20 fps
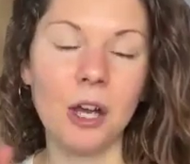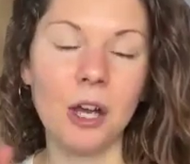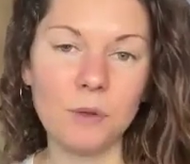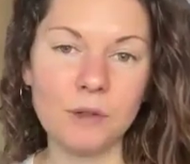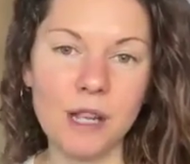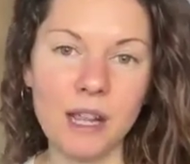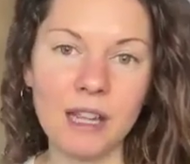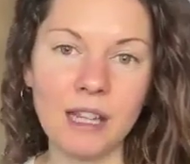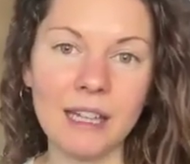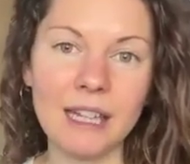
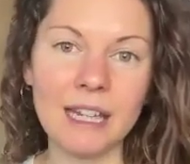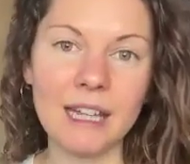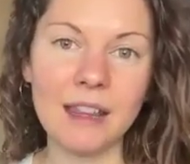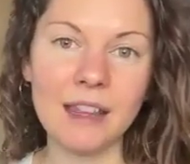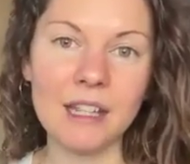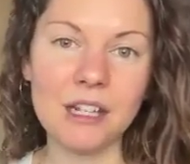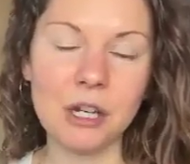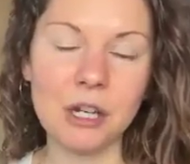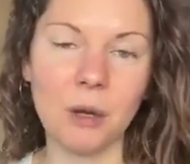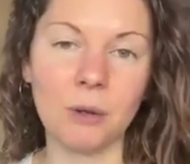go to the
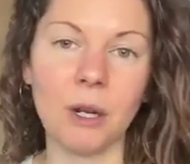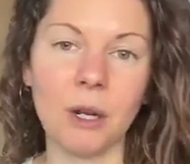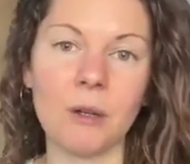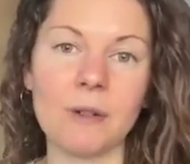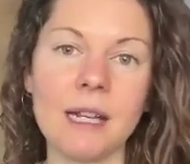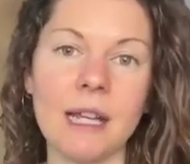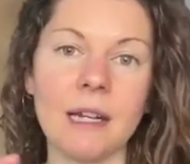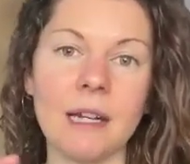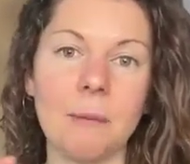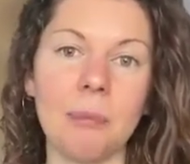link in the show
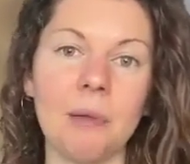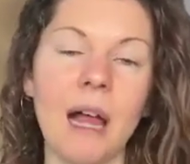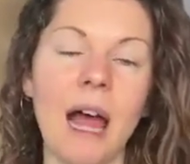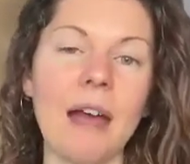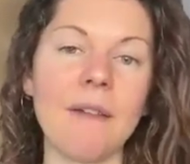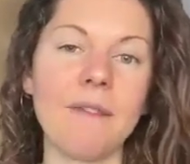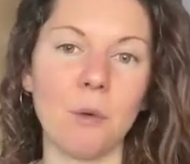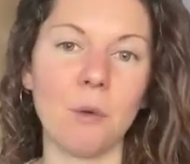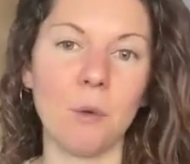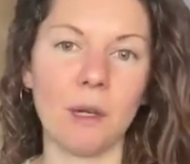notes and
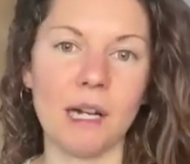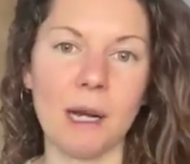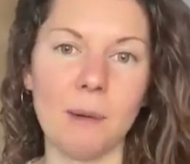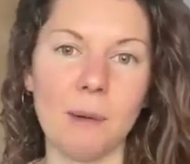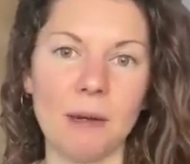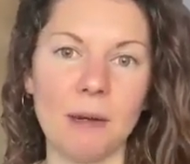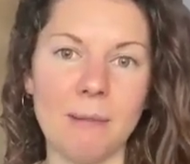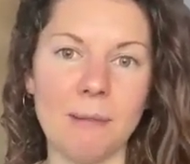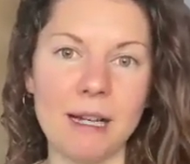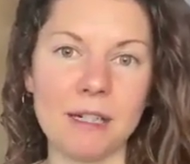apply for
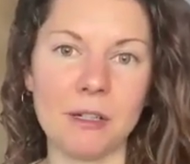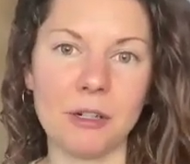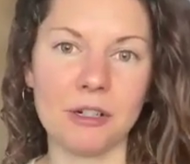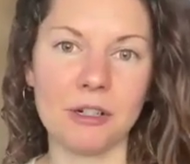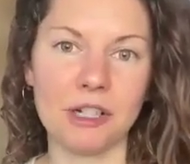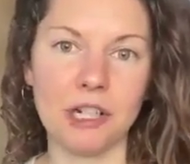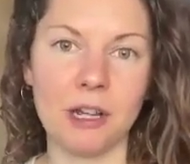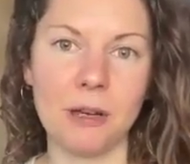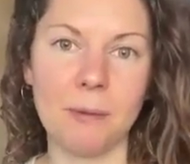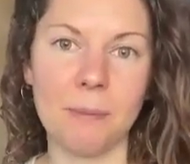one-on-one
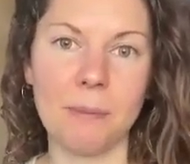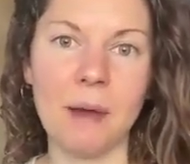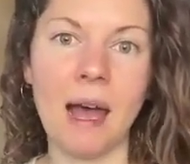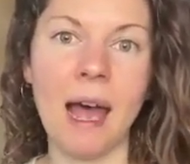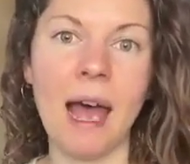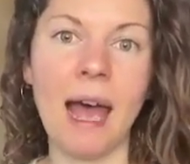mentorship.